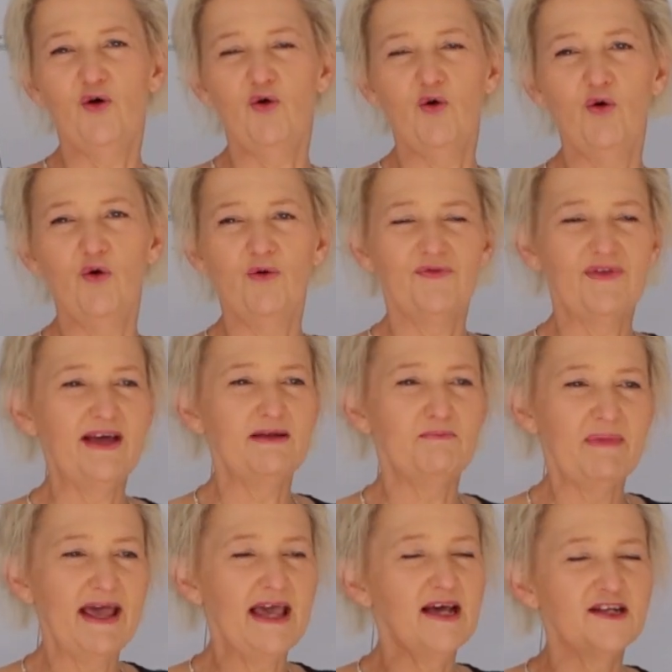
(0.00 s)
or they
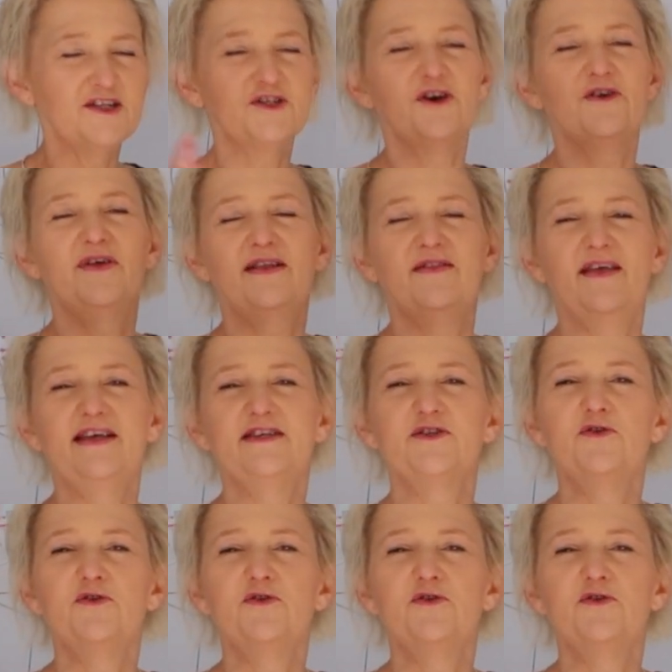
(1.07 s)
make it so that there's